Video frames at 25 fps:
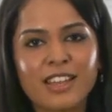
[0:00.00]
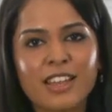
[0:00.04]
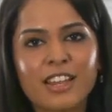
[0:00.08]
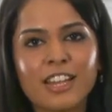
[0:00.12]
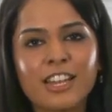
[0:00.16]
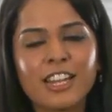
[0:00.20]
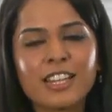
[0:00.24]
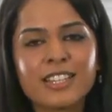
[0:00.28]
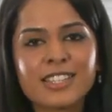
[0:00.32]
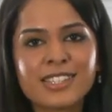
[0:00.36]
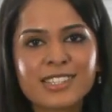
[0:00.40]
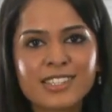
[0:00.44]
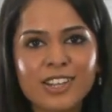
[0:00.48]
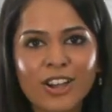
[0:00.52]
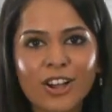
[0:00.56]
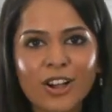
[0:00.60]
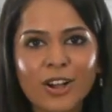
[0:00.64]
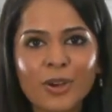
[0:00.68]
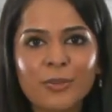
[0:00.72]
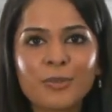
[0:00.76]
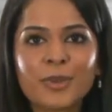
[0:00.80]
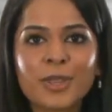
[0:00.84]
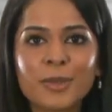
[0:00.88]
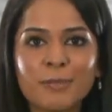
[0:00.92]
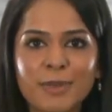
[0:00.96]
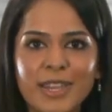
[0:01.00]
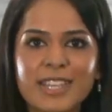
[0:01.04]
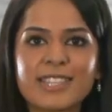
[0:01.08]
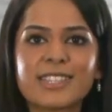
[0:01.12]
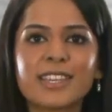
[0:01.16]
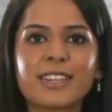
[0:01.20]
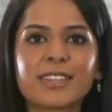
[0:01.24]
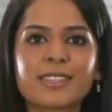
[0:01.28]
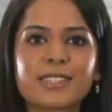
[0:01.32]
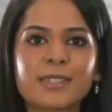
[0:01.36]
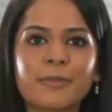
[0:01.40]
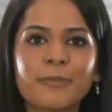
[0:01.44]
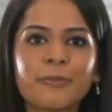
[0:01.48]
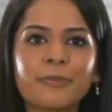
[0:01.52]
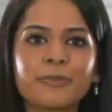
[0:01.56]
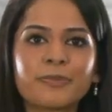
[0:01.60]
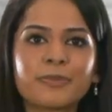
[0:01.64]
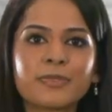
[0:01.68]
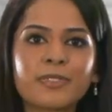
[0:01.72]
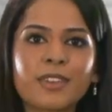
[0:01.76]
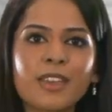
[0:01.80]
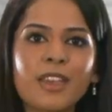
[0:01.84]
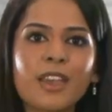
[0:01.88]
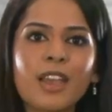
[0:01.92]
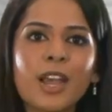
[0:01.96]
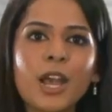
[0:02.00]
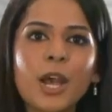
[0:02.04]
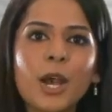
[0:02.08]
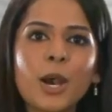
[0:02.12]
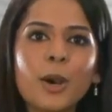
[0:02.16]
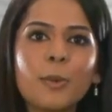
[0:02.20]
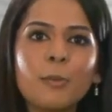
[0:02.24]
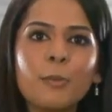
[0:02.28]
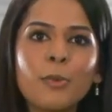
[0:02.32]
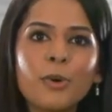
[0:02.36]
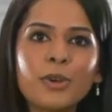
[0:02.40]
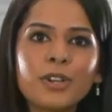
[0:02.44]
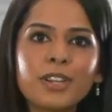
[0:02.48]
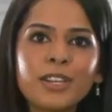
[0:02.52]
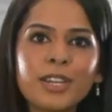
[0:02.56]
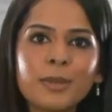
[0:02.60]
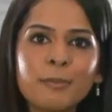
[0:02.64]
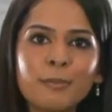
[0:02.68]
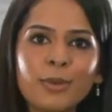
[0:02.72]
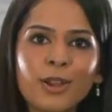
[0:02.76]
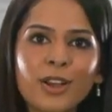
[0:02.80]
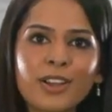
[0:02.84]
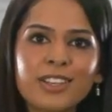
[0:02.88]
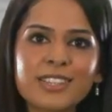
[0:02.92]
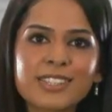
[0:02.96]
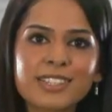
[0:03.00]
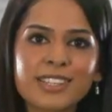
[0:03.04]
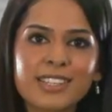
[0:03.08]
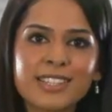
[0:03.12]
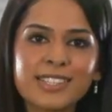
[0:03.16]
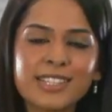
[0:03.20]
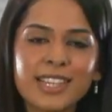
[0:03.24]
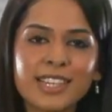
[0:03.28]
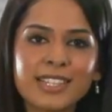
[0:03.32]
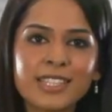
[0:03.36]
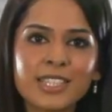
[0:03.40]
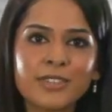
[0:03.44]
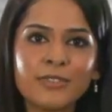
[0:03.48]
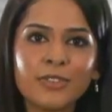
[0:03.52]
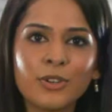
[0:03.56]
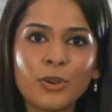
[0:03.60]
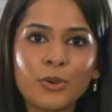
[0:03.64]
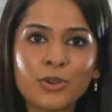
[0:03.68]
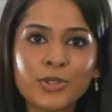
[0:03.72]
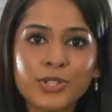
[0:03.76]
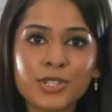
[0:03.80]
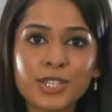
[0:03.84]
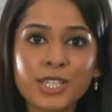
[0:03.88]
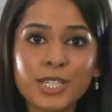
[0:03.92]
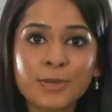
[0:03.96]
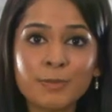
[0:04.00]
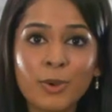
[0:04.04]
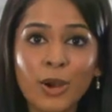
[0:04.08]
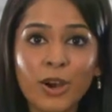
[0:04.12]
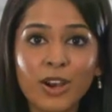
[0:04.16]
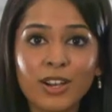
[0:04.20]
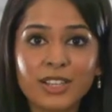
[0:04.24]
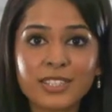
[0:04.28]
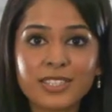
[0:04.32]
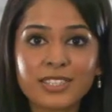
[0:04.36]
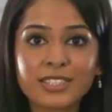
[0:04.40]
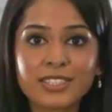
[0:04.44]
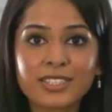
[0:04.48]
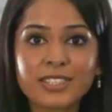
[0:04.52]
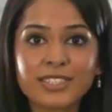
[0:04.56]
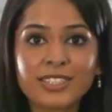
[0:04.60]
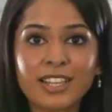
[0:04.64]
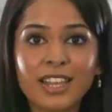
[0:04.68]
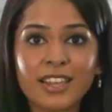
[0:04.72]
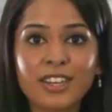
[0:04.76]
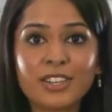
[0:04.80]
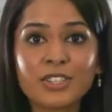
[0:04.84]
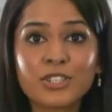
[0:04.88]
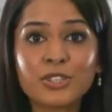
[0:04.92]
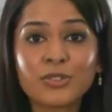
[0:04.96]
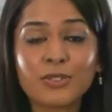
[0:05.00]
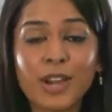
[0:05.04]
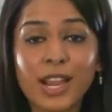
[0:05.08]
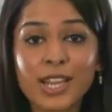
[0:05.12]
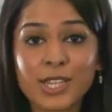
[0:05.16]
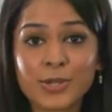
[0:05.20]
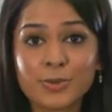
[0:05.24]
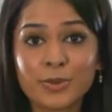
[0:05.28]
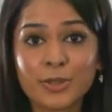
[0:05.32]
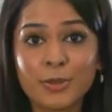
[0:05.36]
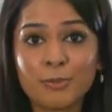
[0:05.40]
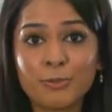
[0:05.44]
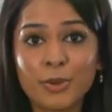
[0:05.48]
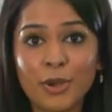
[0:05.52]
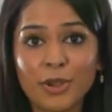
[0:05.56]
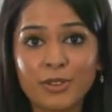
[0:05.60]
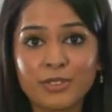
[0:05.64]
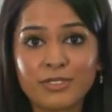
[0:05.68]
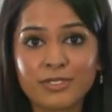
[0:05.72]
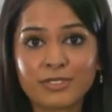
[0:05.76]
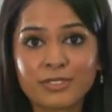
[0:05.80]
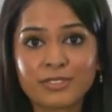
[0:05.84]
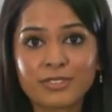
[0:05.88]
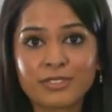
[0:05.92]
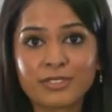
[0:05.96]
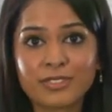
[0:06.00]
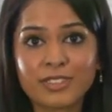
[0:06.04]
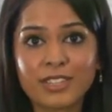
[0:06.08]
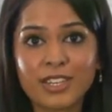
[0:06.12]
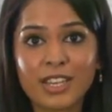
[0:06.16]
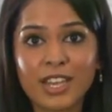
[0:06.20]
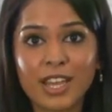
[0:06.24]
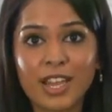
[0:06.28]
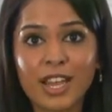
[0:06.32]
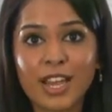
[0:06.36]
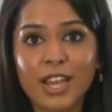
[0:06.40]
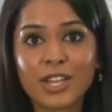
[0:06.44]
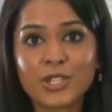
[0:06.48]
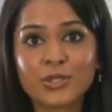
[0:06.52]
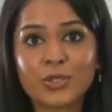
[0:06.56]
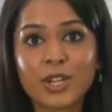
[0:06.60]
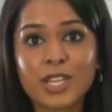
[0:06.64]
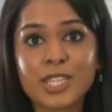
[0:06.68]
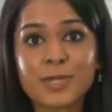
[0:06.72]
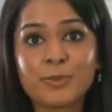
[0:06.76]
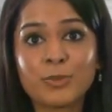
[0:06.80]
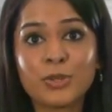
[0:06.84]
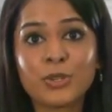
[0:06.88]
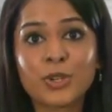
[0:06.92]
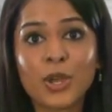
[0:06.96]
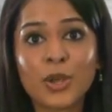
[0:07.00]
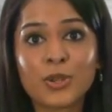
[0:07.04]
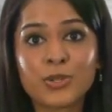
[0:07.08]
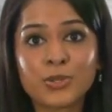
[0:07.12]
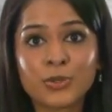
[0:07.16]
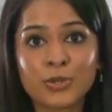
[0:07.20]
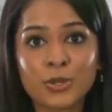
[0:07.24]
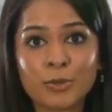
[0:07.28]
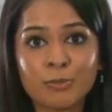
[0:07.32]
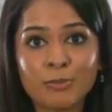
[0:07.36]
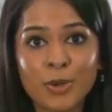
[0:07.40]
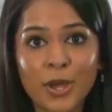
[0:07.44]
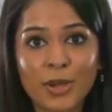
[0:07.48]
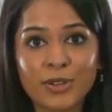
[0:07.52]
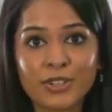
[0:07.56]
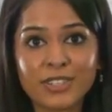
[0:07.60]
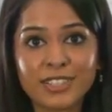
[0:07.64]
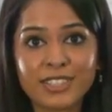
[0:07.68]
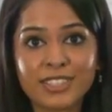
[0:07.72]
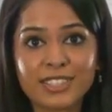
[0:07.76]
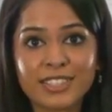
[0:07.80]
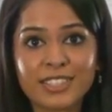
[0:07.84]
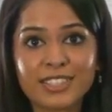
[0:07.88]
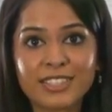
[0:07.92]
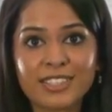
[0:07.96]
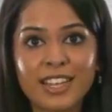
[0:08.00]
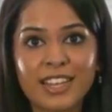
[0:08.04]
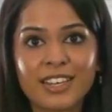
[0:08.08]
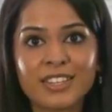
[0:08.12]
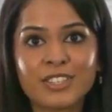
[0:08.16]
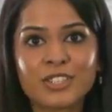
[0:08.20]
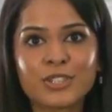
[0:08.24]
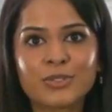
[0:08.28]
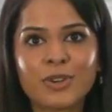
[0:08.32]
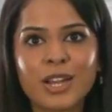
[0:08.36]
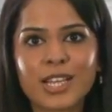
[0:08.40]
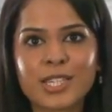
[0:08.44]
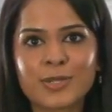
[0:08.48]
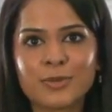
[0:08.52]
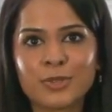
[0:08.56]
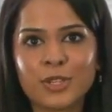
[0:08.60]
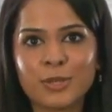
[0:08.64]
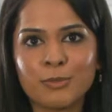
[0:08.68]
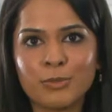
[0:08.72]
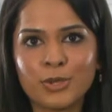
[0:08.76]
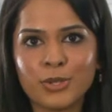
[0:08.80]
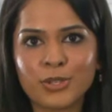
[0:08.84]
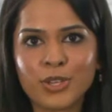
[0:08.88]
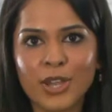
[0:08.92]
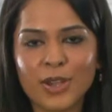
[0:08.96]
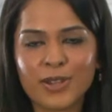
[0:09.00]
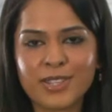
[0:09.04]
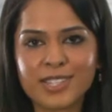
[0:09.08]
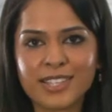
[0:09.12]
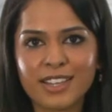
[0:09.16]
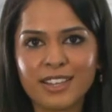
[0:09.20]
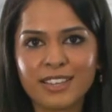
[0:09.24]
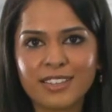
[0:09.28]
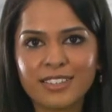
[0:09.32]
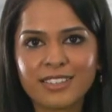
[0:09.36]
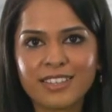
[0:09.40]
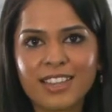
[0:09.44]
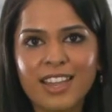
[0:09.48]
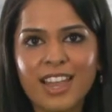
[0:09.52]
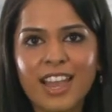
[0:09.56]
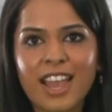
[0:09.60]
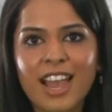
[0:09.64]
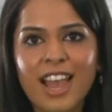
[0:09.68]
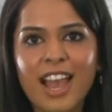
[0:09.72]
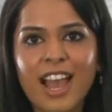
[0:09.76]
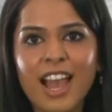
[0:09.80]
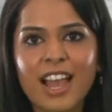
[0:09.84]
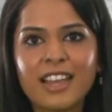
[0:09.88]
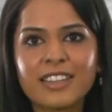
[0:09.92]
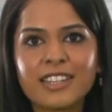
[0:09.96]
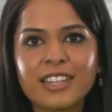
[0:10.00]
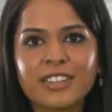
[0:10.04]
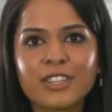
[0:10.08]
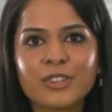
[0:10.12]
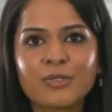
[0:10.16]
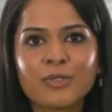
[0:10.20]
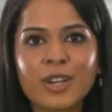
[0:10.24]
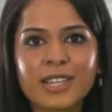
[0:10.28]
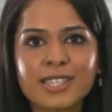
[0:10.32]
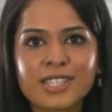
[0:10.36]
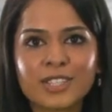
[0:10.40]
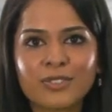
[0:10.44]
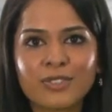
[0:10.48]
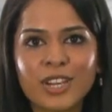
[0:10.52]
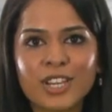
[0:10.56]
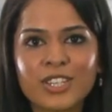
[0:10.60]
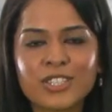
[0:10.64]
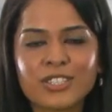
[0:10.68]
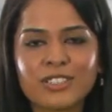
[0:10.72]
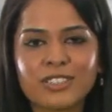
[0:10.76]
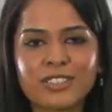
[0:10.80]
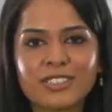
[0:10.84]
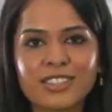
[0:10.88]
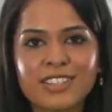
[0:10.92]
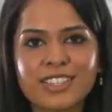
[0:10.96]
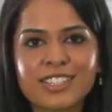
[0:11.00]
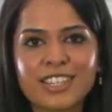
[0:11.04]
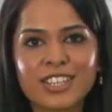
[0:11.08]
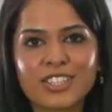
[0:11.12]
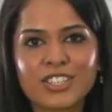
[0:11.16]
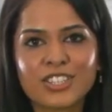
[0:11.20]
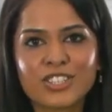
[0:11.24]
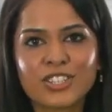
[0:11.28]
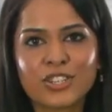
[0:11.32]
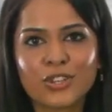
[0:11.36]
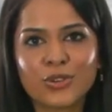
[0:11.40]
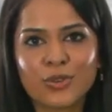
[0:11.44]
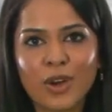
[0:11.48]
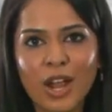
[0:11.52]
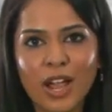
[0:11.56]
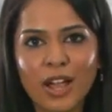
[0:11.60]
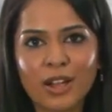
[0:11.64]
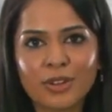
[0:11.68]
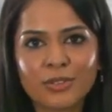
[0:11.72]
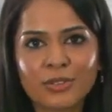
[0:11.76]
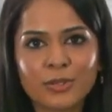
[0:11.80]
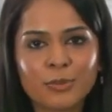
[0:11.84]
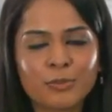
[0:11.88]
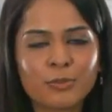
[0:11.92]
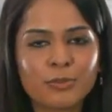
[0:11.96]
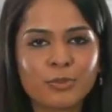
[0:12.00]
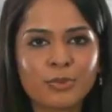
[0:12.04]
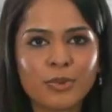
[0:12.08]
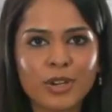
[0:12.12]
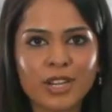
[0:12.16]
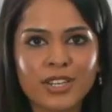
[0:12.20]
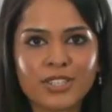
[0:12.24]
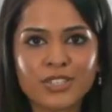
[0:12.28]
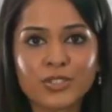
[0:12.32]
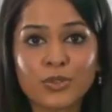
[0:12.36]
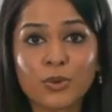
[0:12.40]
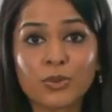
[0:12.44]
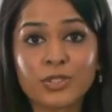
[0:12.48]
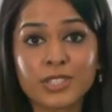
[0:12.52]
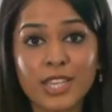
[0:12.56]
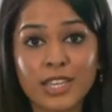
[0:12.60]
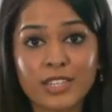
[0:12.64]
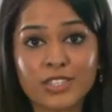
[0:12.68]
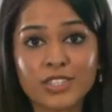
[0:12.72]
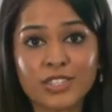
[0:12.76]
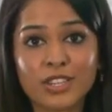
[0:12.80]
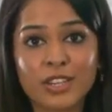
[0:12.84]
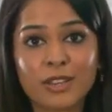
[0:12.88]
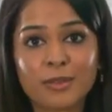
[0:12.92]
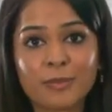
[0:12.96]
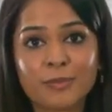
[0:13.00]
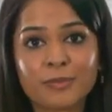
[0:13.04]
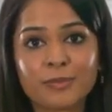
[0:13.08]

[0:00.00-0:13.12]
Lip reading: Let's start with the basics. Modern implants consist of an osseous part that interacts with the bone, a transmucosal component that interacts with the mucosa, and then the restoration, such as a crown, bridge, or denture.